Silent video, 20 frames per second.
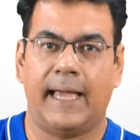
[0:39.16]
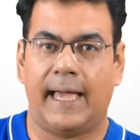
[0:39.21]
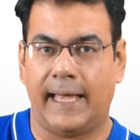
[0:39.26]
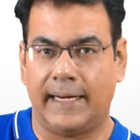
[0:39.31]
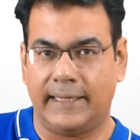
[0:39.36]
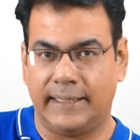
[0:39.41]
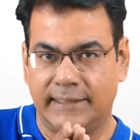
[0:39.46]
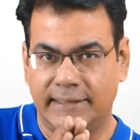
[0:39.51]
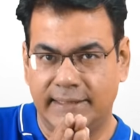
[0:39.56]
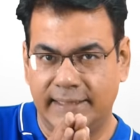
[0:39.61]

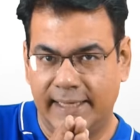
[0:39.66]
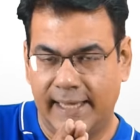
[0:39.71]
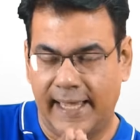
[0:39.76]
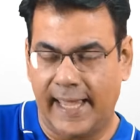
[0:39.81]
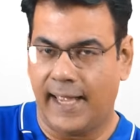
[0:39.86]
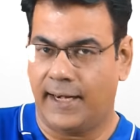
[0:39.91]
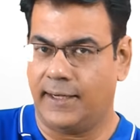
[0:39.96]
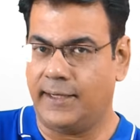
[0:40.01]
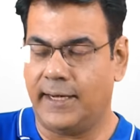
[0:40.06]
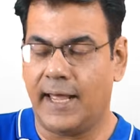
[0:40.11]
And in the
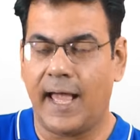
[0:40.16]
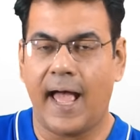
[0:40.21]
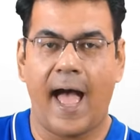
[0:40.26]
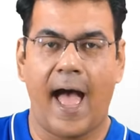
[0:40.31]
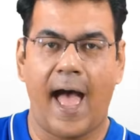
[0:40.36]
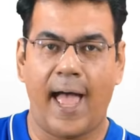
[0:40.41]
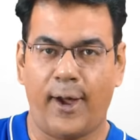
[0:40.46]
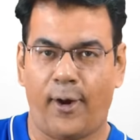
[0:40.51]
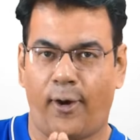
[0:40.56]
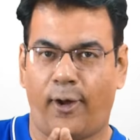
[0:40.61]
end,
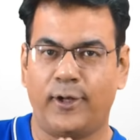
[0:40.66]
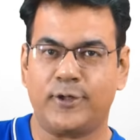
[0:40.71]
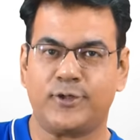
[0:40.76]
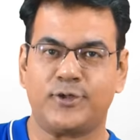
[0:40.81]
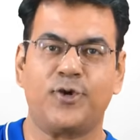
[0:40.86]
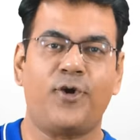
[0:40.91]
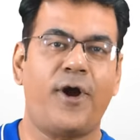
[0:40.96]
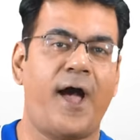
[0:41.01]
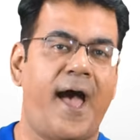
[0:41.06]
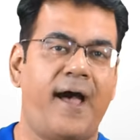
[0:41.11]
I
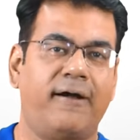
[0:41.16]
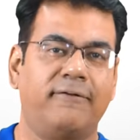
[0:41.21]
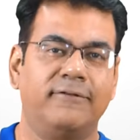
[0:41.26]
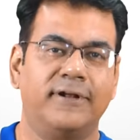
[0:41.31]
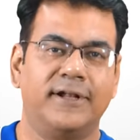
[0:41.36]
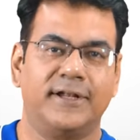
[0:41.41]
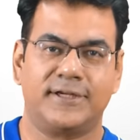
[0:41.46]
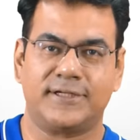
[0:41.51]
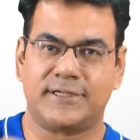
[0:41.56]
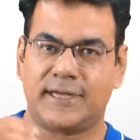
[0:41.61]
also
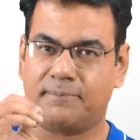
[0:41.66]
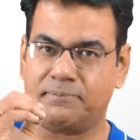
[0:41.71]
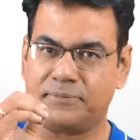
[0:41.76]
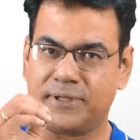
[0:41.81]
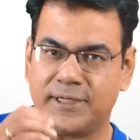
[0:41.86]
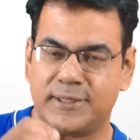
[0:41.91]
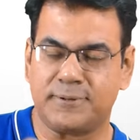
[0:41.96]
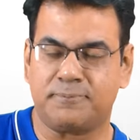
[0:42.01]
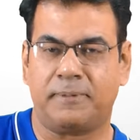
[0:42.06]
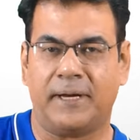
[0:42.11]
have
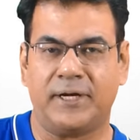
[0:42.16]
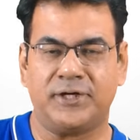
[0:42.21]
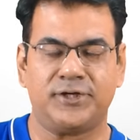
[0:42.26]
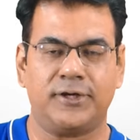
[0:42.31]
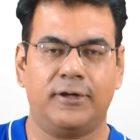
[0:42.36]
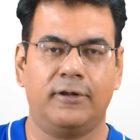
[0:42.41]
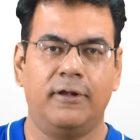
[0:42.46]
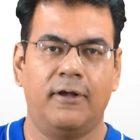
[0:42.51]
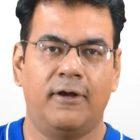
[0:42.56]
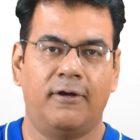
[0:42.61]
something
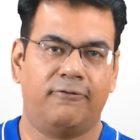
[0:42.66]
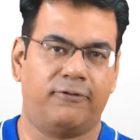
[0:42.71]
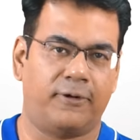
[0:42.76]
special